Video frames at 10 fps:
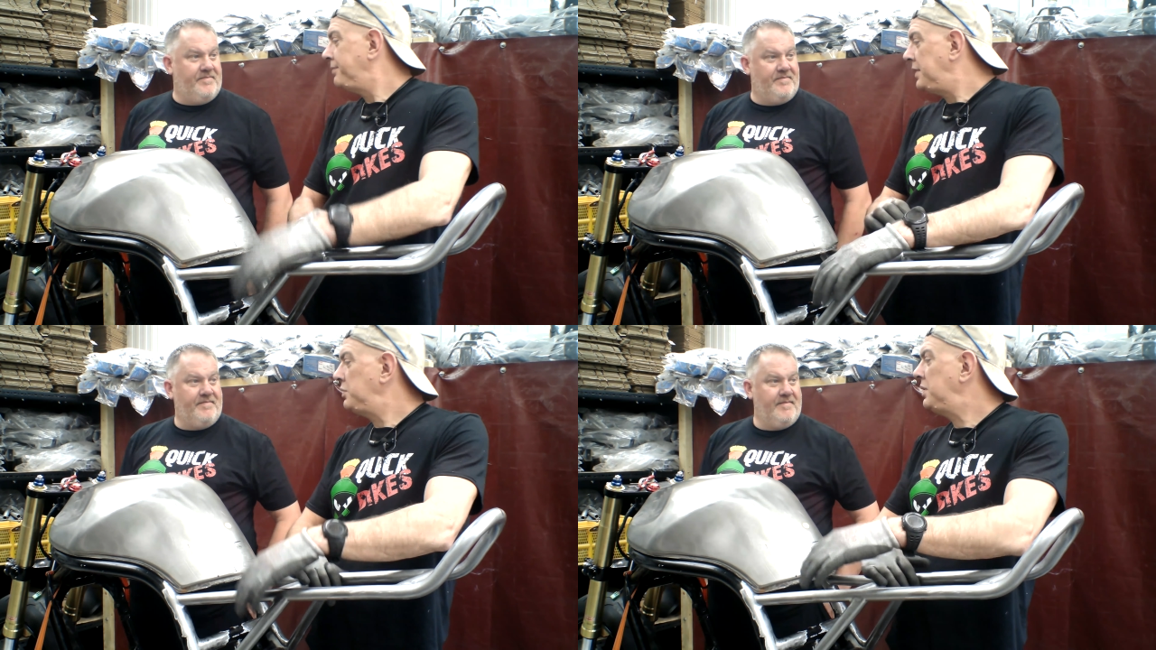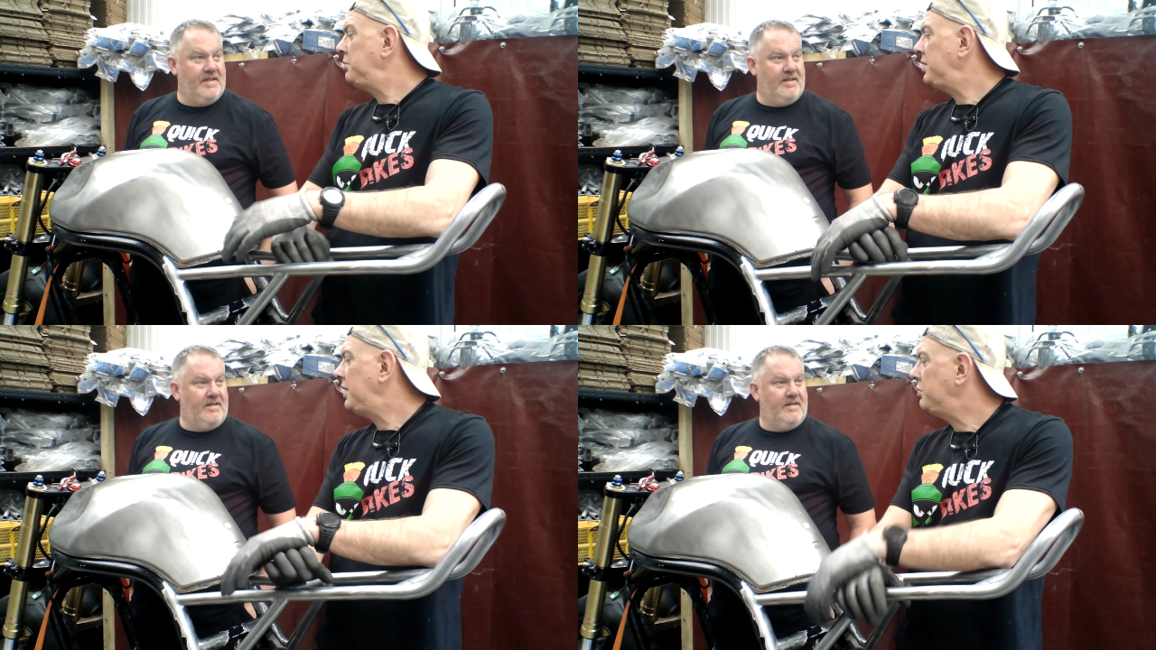Speaker 1: There was
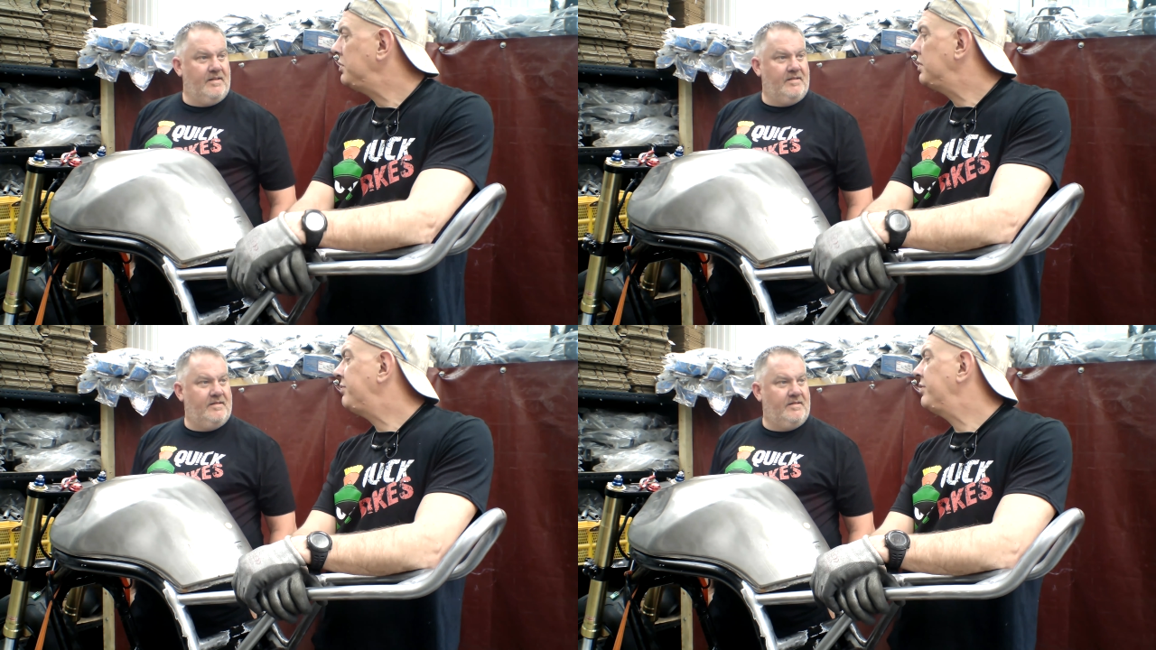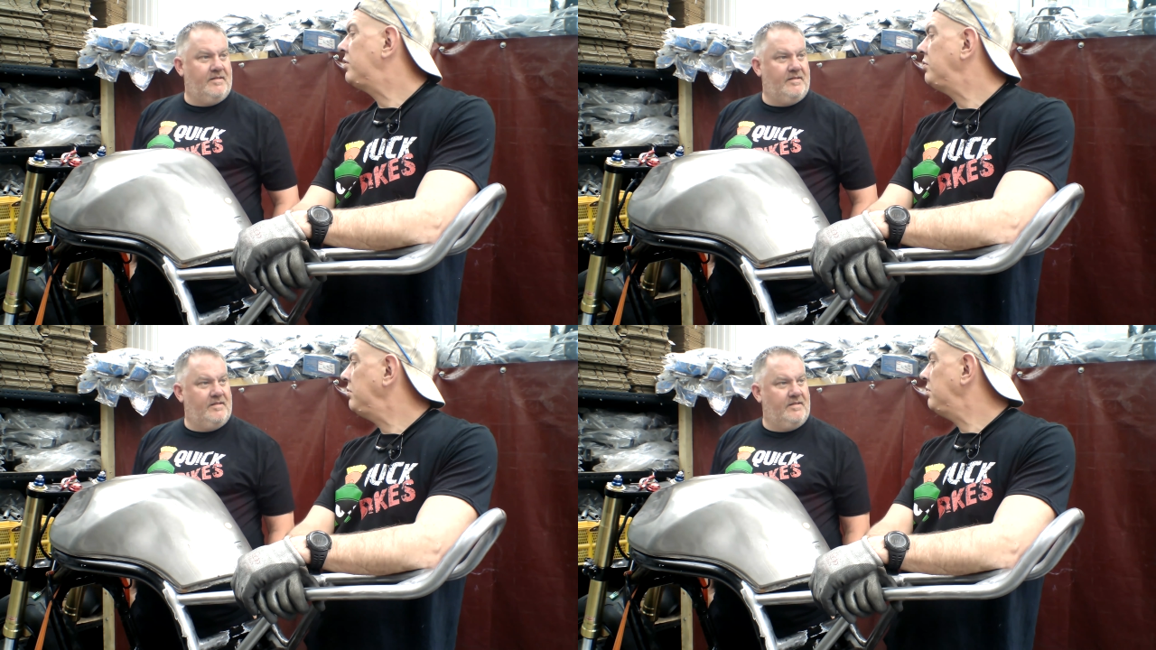something else I've
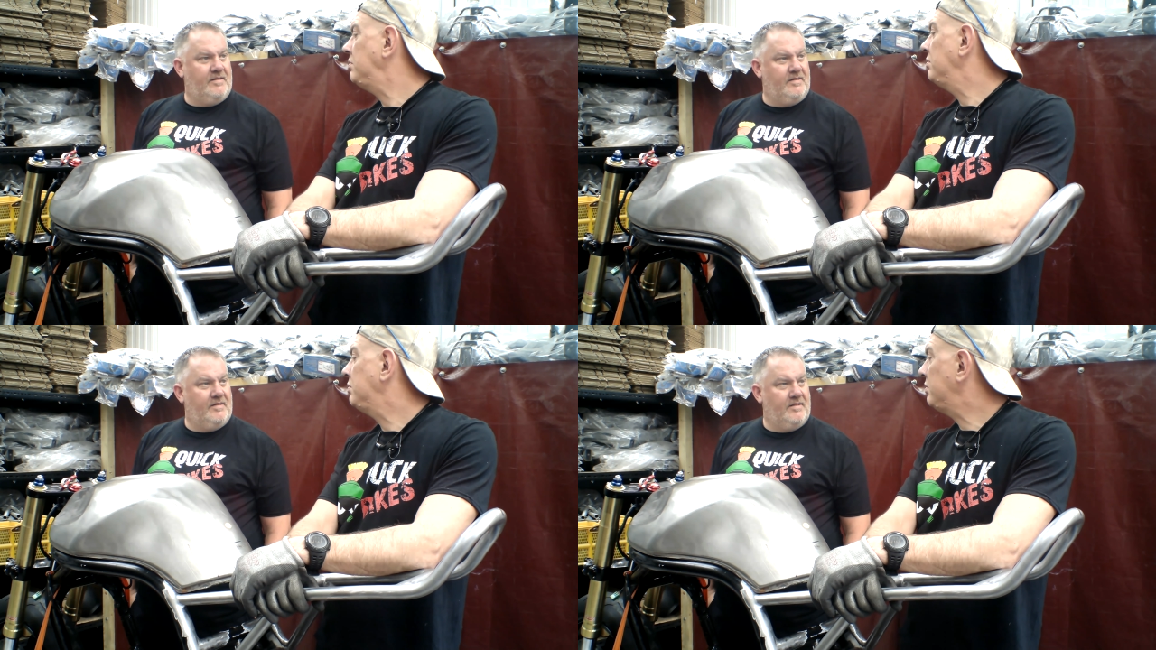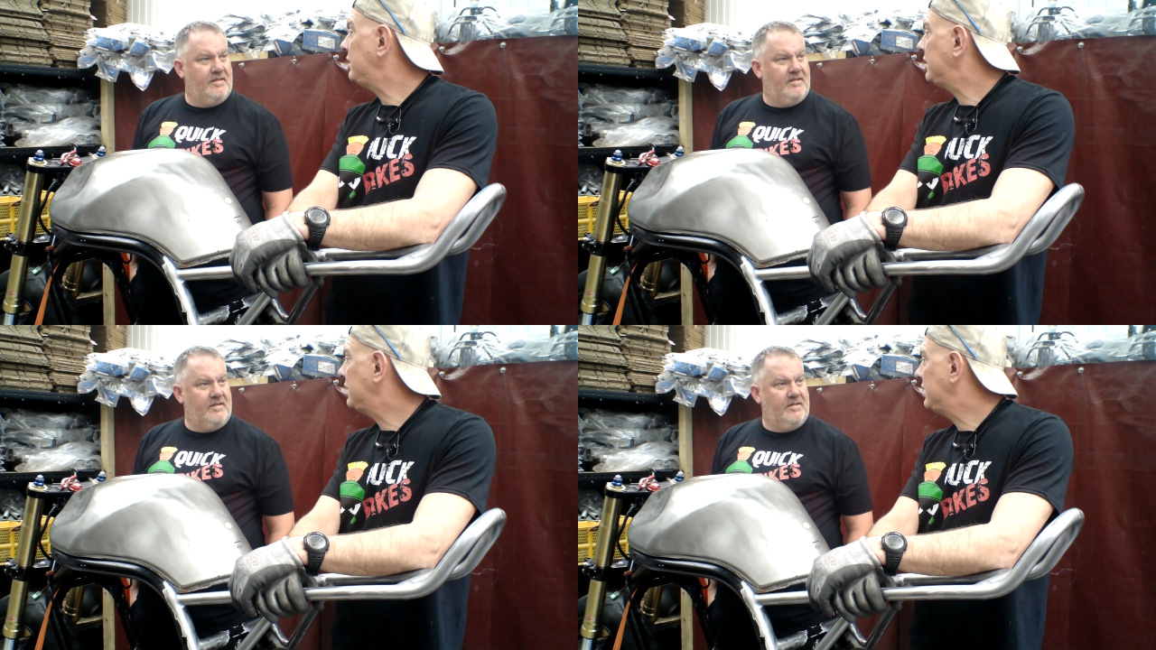forgotten. What was
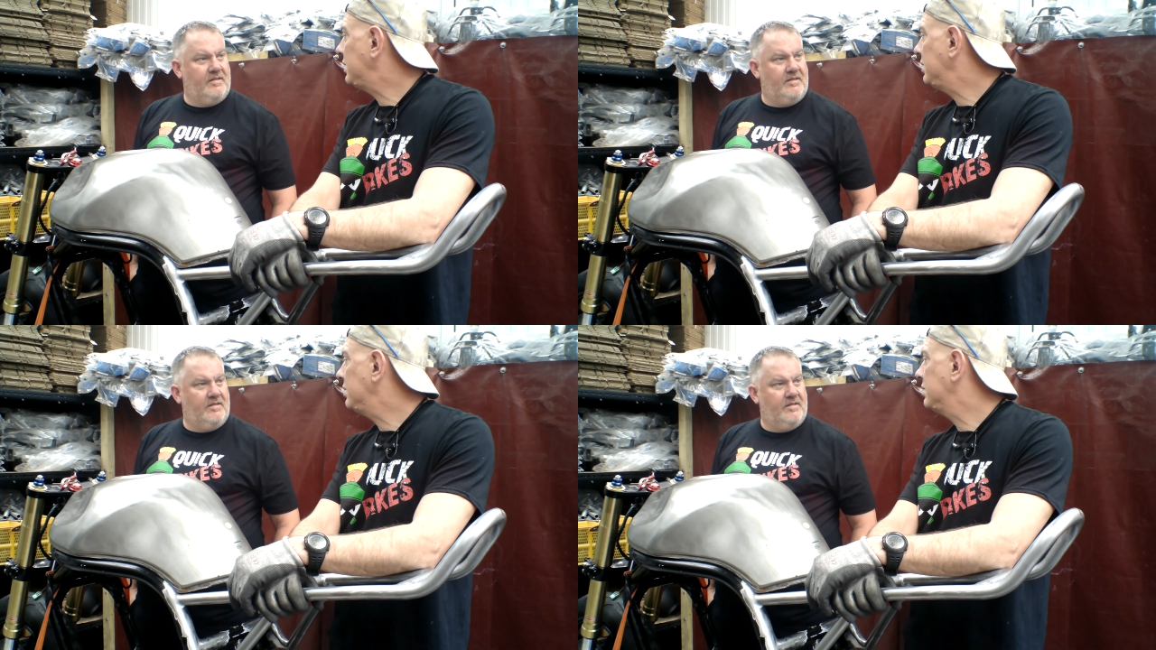the other thing?